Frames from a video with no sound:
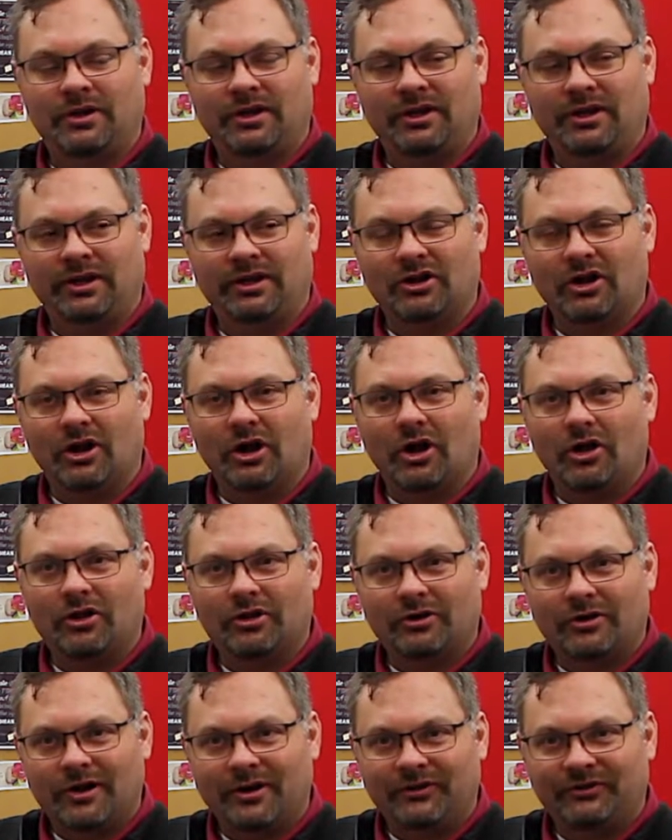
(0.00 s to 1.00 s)
hit all
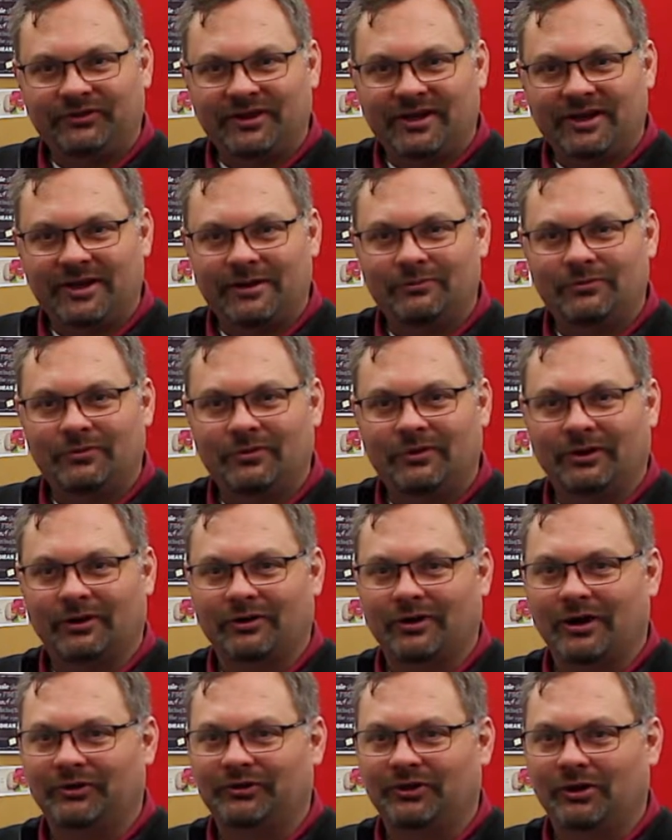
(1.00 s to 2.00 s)
across time,
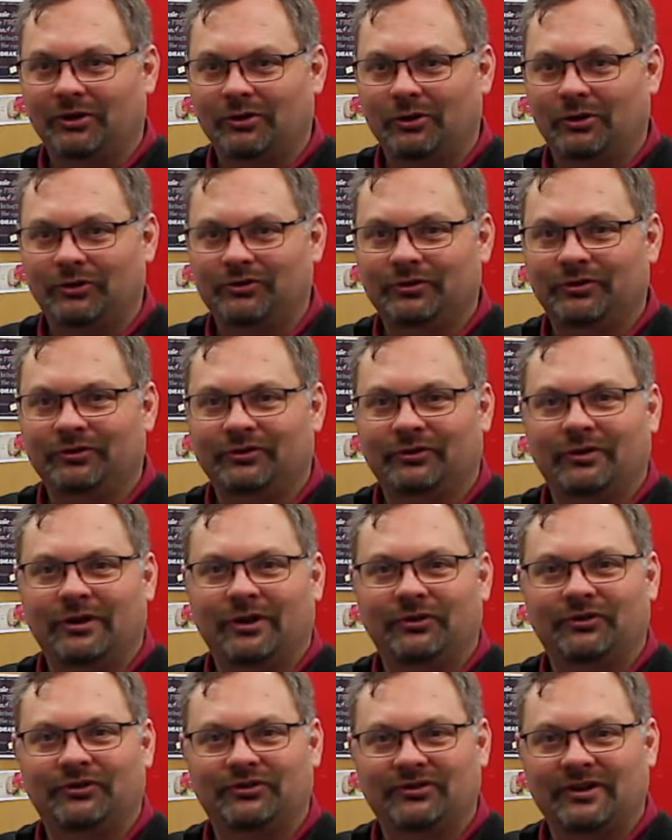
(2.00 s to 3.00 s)
across all cultures,
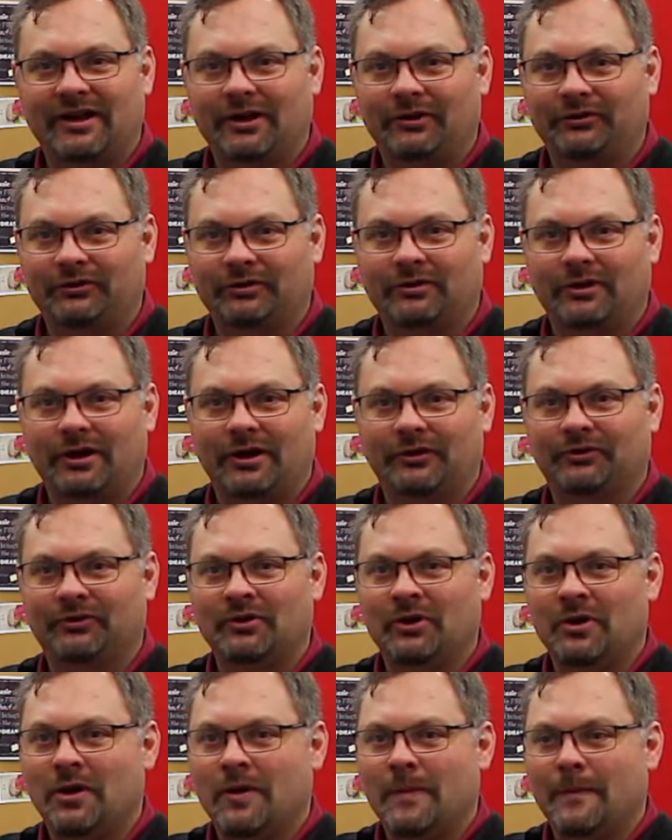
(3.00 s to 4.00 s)
across styles, across
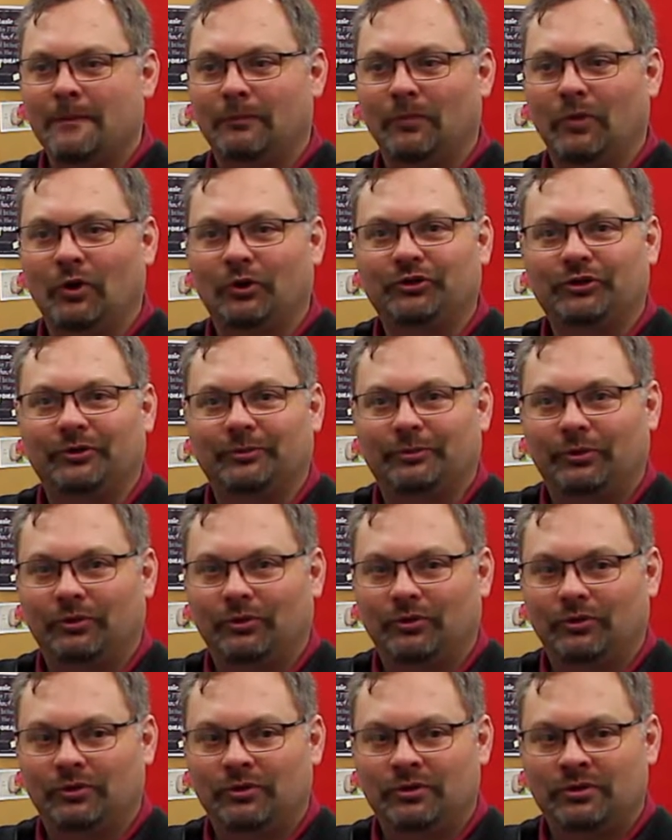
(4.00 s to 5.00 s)

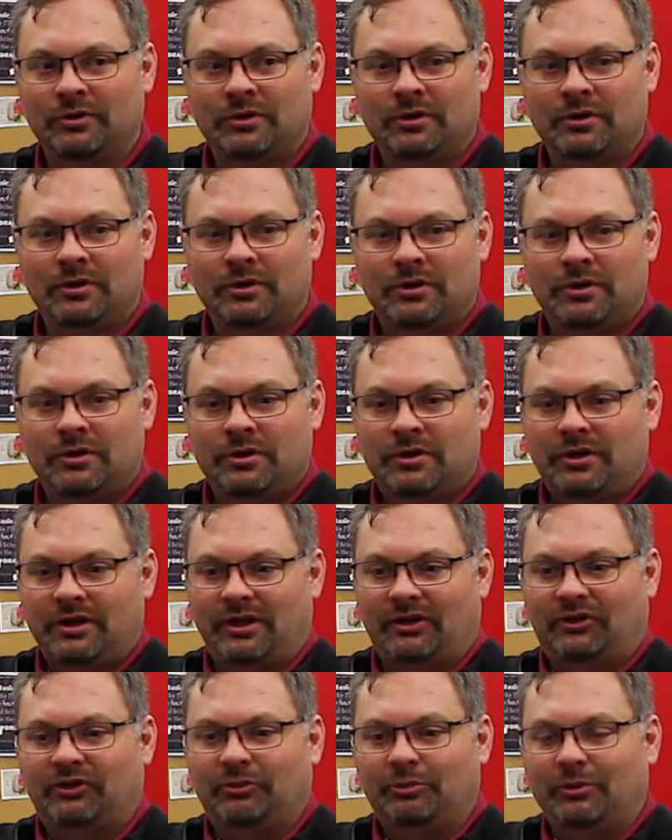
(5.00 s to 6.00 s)
multiple
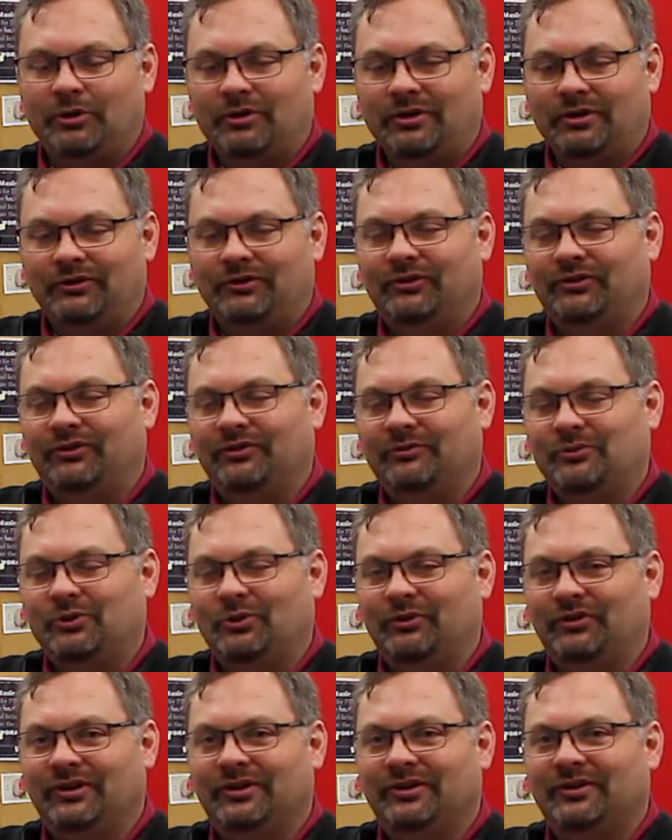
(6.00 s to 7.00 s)
experiences of
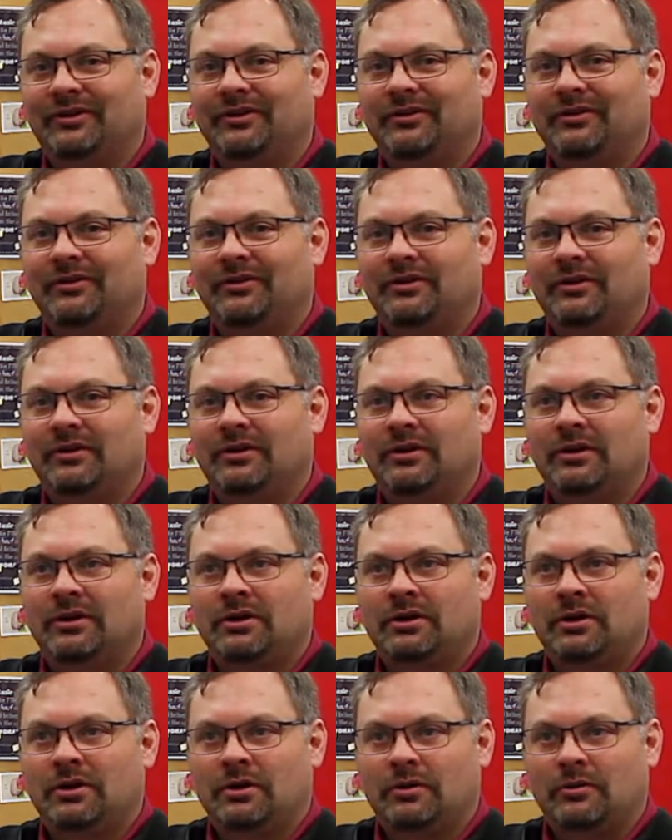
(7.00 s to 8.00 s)
music
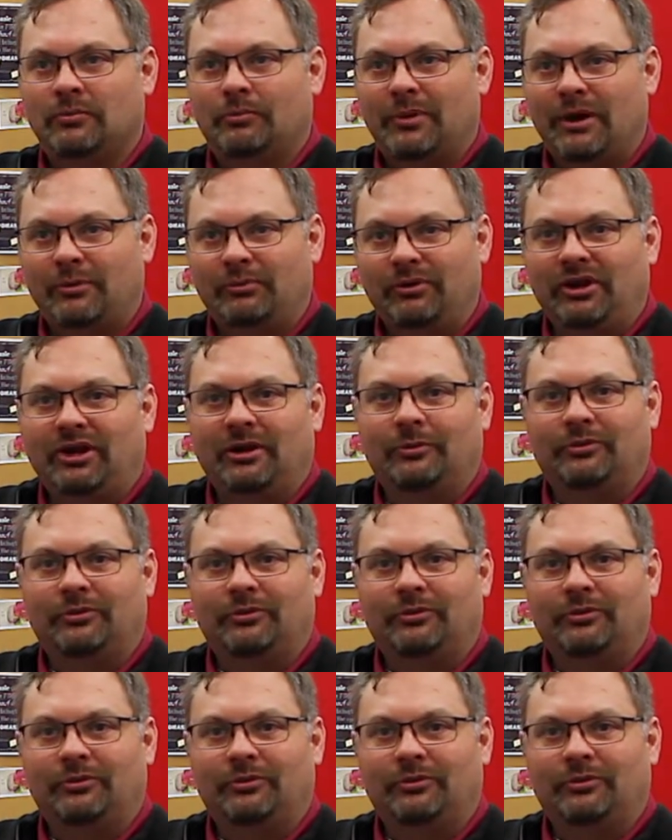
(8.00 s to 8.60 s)
by being